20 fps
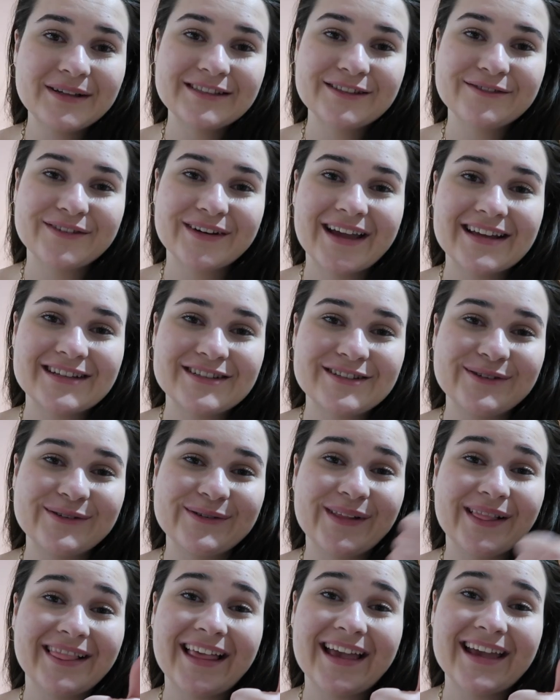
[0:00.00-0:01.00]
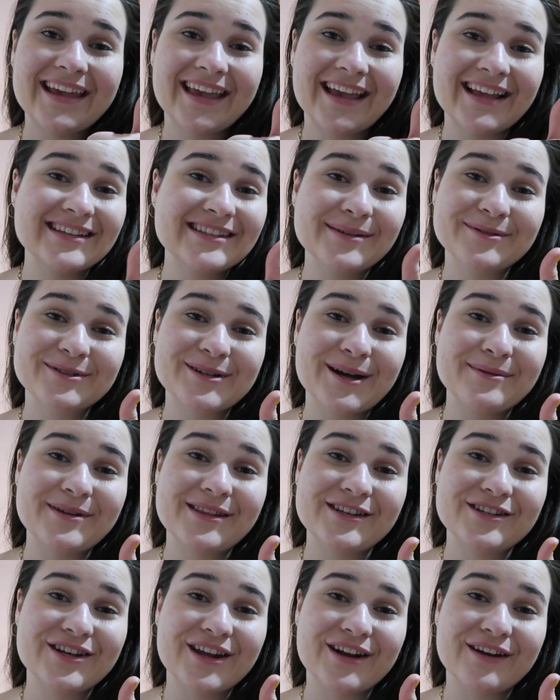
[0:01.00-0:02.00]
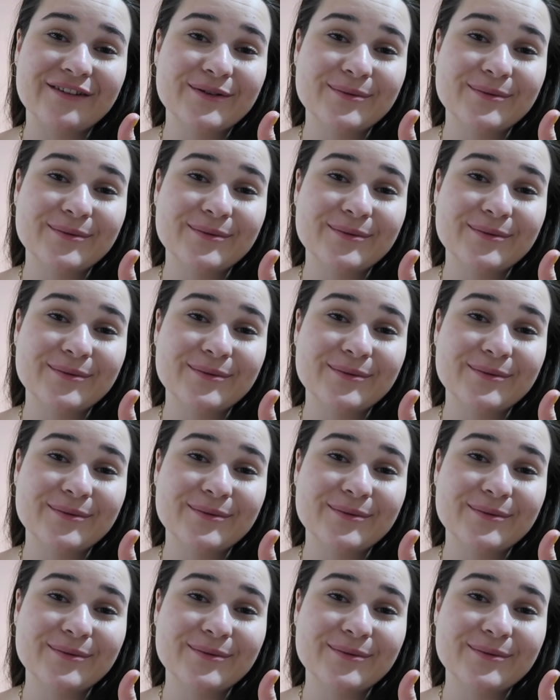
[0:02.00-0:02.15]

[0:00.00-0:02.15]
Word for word: Please don't forget to like and subscribe to this channel